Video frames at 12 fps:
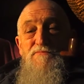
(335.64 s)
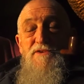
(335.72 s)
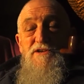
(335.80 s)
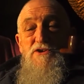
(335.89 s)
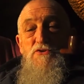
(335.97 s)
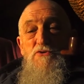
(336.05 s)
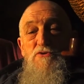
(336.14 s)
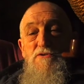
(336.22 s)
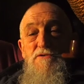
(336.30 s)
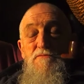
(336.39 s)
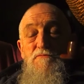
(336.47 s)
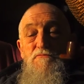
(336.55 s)
local
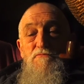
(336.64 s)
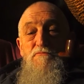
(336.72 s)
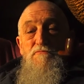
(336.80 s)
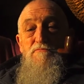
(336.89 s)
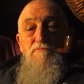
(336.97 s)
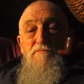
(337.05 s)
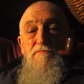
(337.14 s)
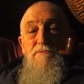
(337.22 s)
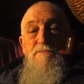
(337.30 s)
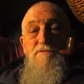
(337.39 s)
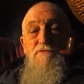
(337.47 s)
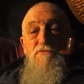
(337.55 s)

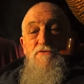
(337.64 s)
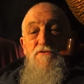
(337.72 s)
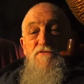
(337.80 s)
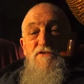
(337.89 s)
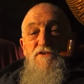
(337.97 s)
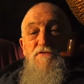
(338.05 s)
as far